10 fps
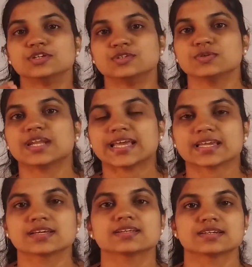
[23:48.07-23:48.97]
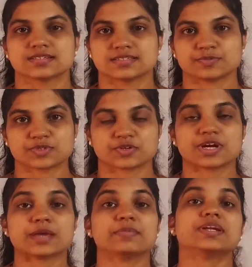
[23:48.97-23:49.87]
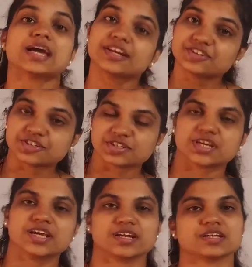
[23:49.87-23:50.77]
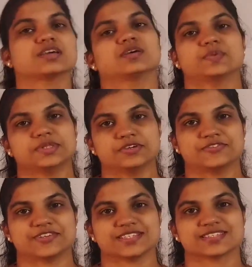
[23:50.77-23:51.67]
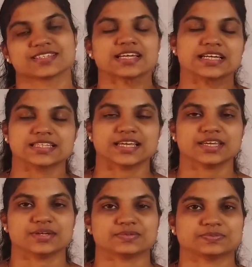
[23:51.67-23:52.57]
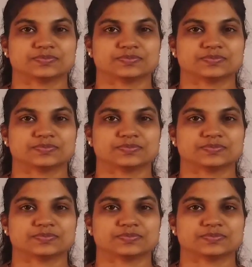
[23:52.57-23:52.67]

do like it, subscribe it and share it with your friends. Thank you.